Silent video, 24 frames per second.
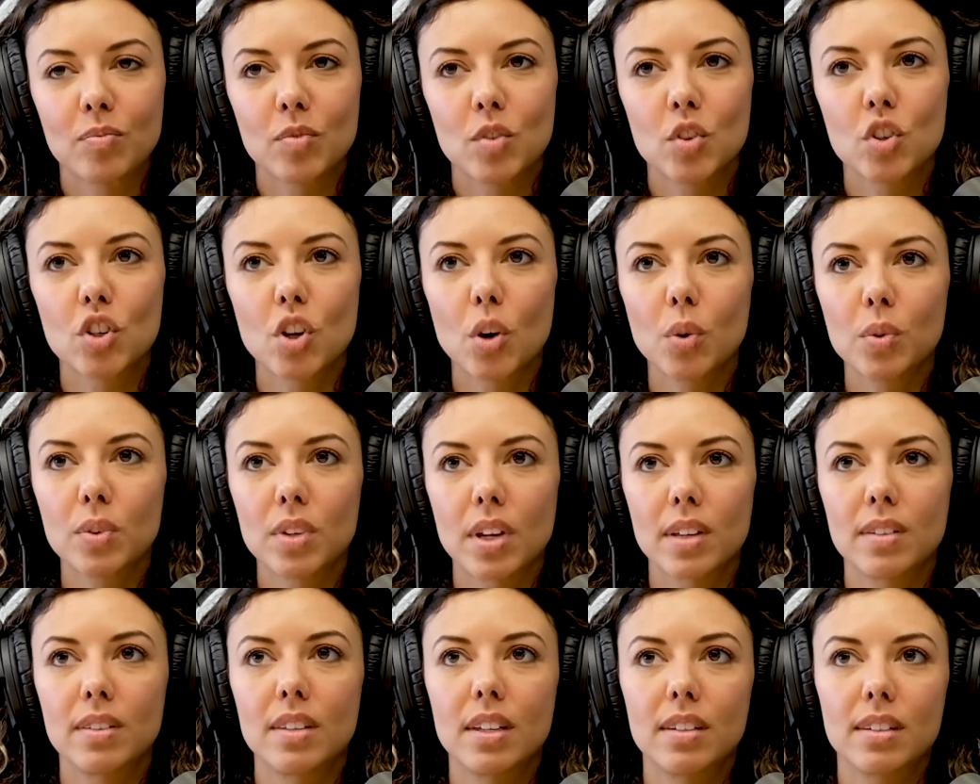shows
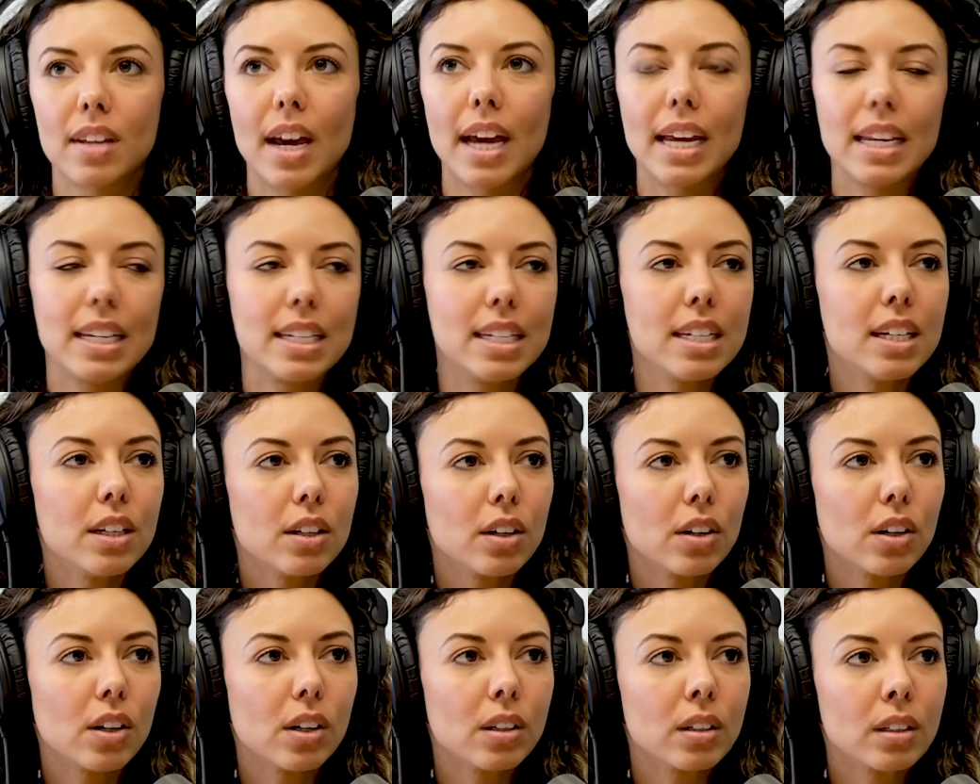us this
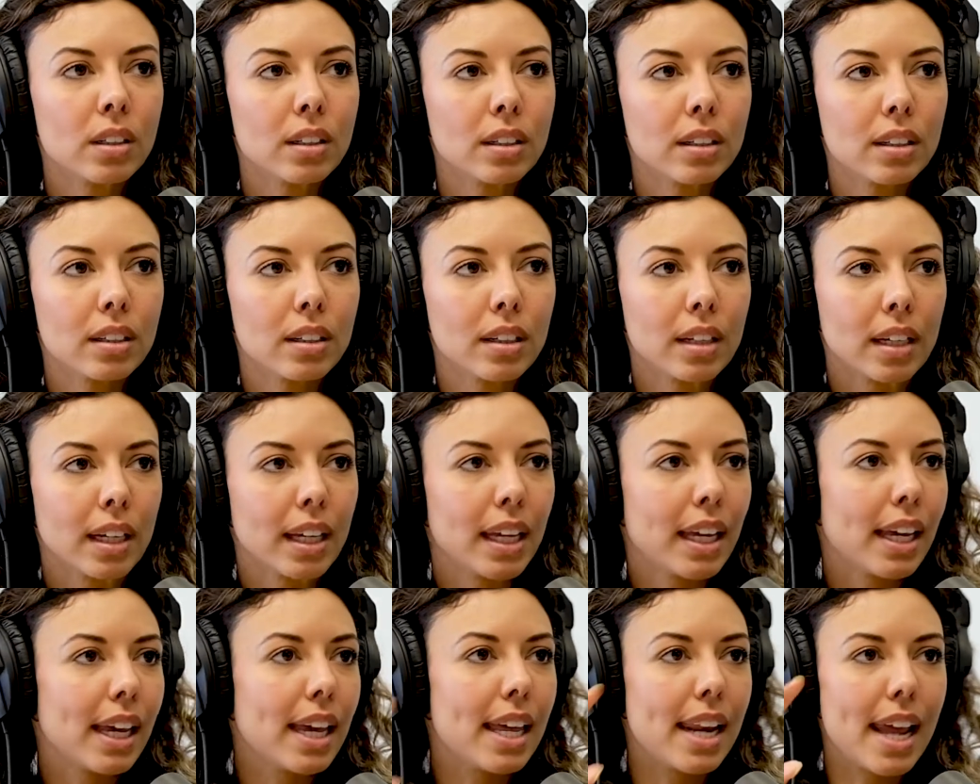ideal
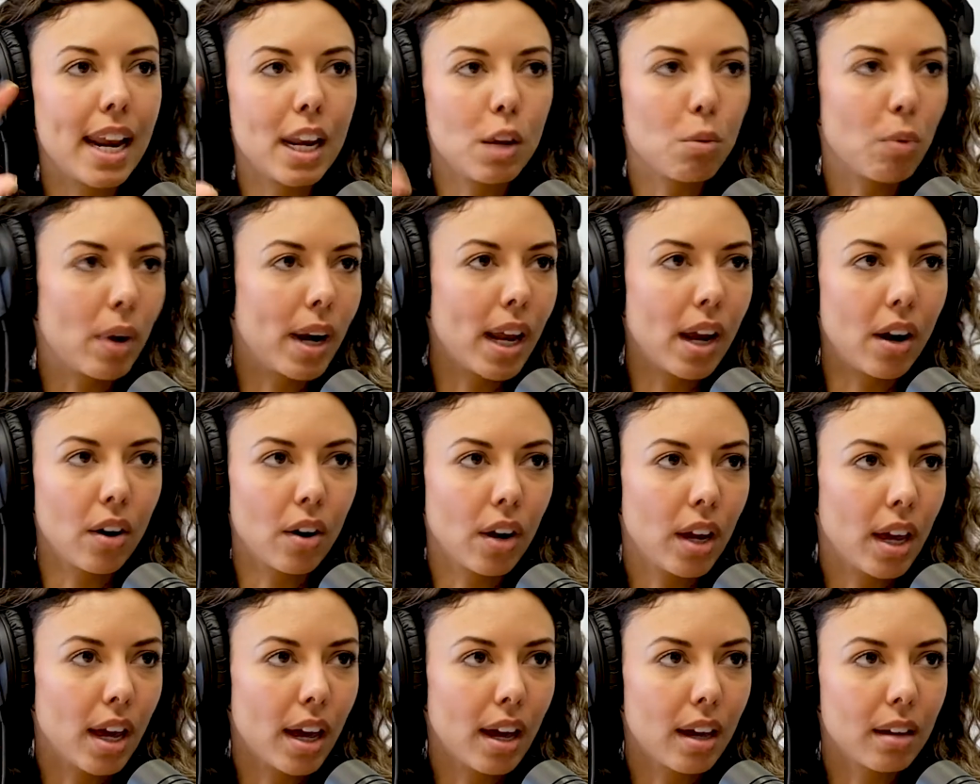in any one
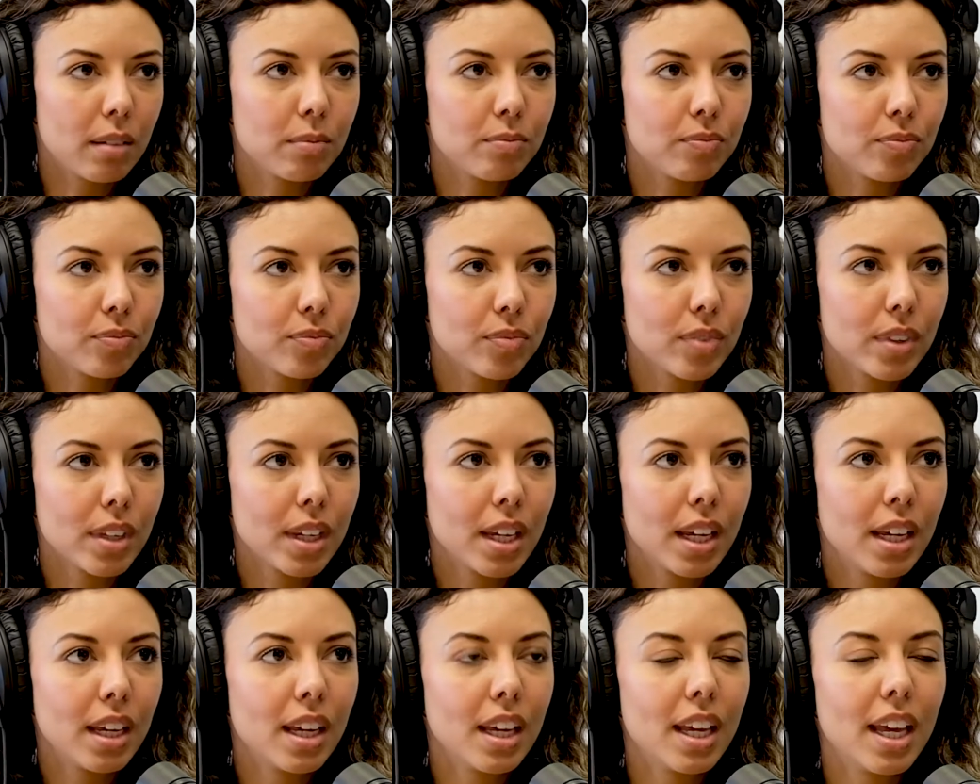area.
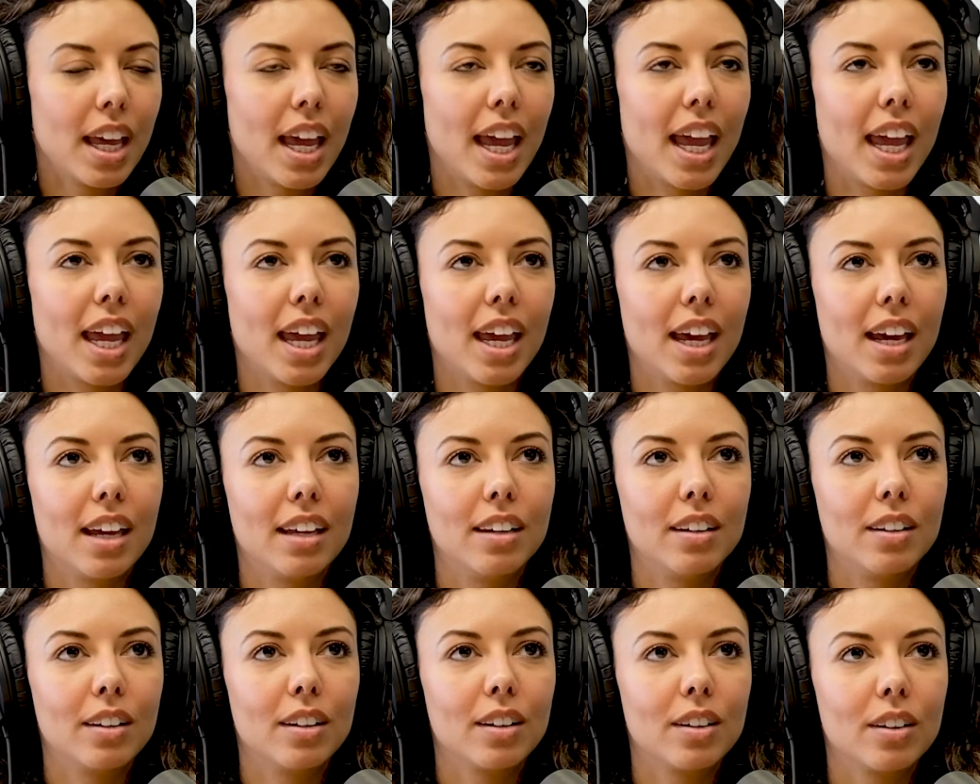Mm-hmm.
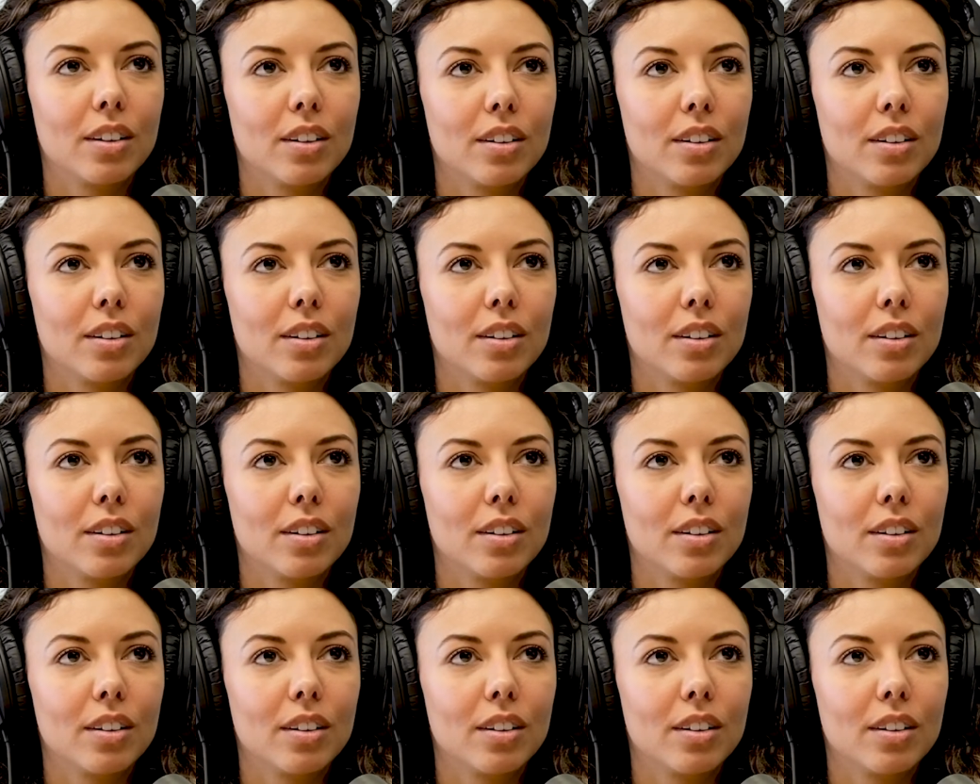And